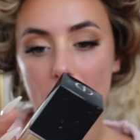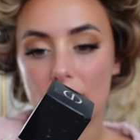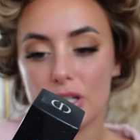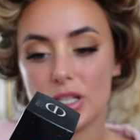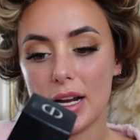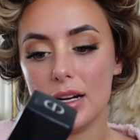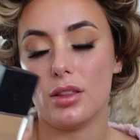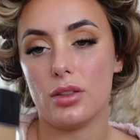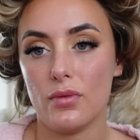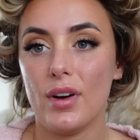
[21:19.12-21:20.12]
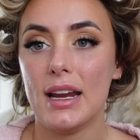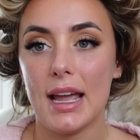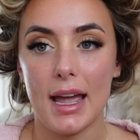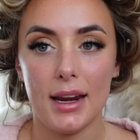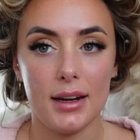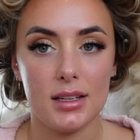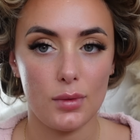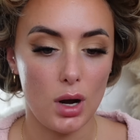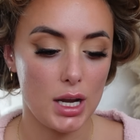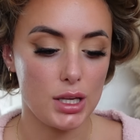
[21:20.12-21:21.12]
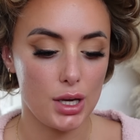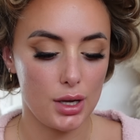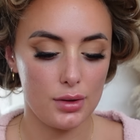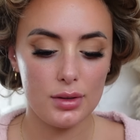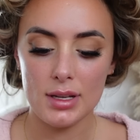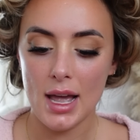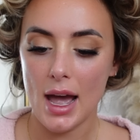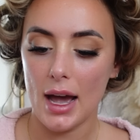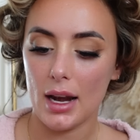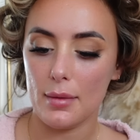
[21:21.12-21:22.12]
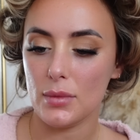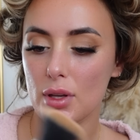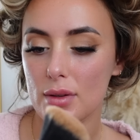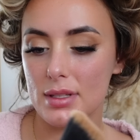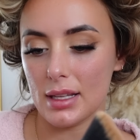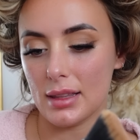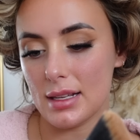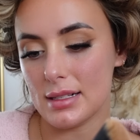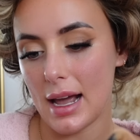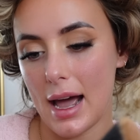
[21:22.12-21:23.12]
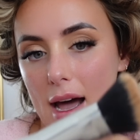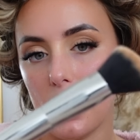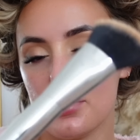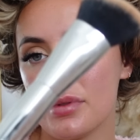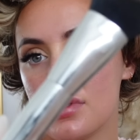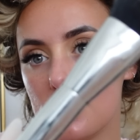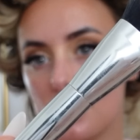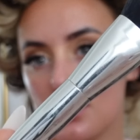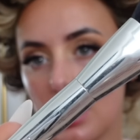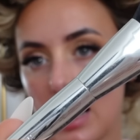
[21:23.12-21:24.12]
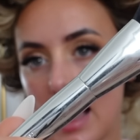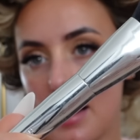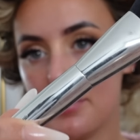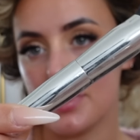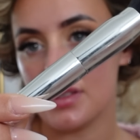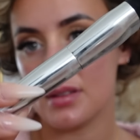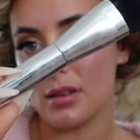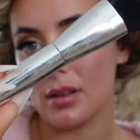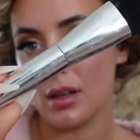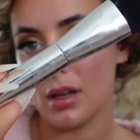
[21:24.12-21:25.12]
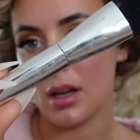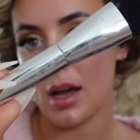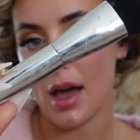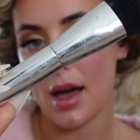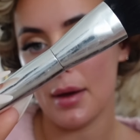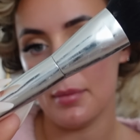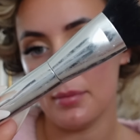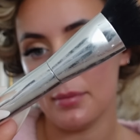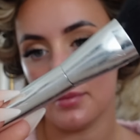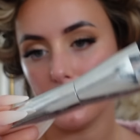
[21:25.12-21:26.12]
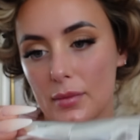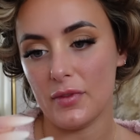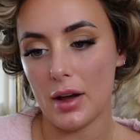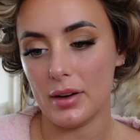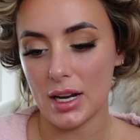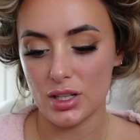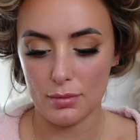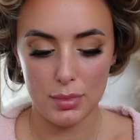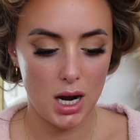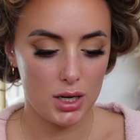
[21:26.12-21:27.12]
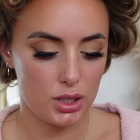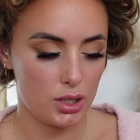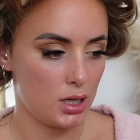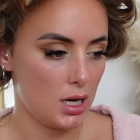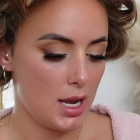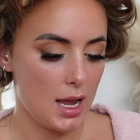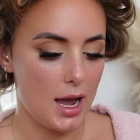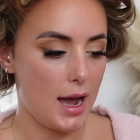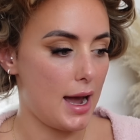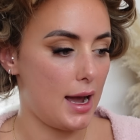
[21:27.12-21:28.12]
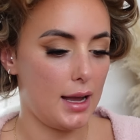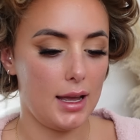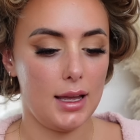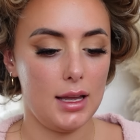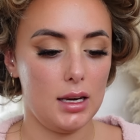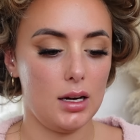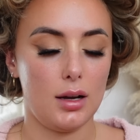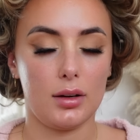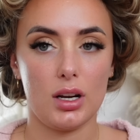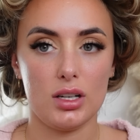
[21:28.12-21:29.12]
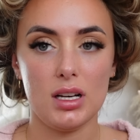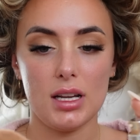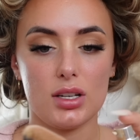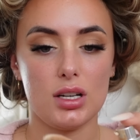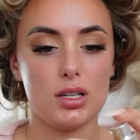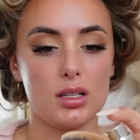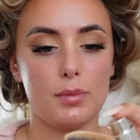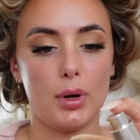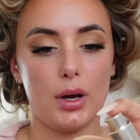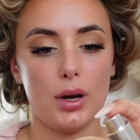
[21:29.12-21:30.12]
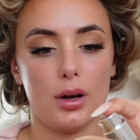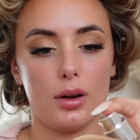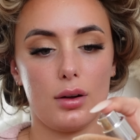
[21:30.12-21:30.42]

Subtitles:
in shade 3N is what I use. And I'm using this House Labs foundation brush. And I'm going to literally just put